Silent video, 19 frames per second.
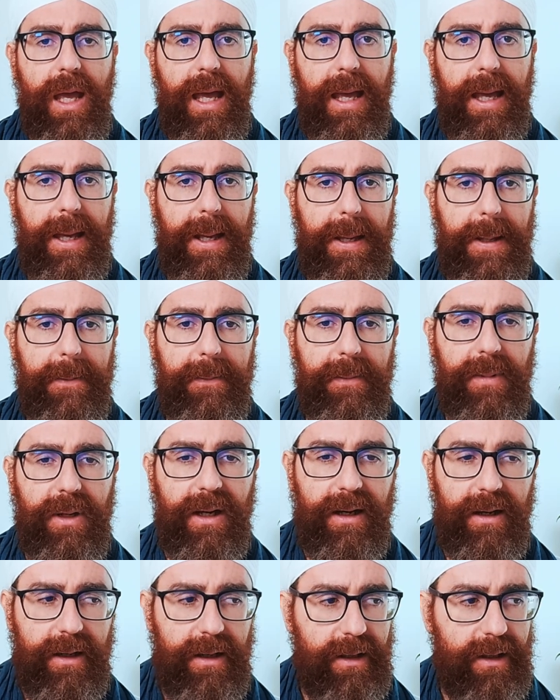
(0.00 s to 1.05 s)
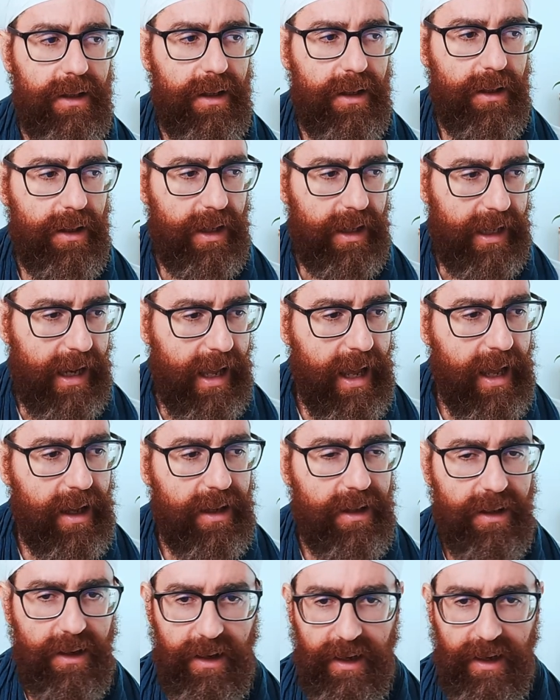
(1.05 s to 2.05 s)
ra